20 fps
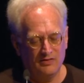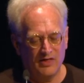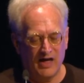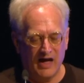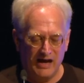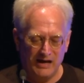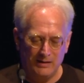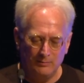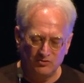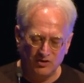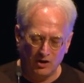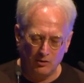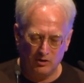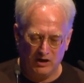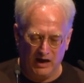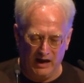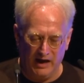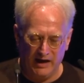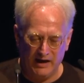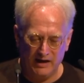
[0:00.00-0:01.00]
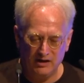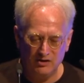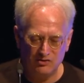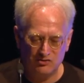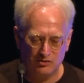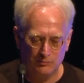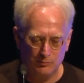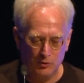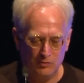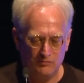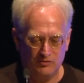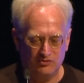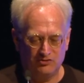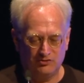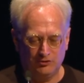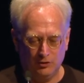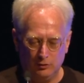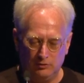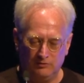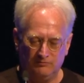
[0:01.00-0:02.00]
The aim's okay, to move a
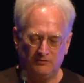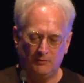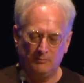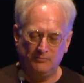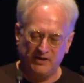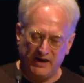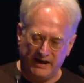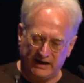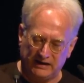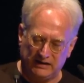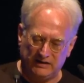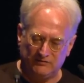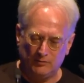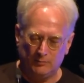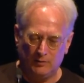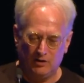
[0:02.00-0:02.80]
student from negative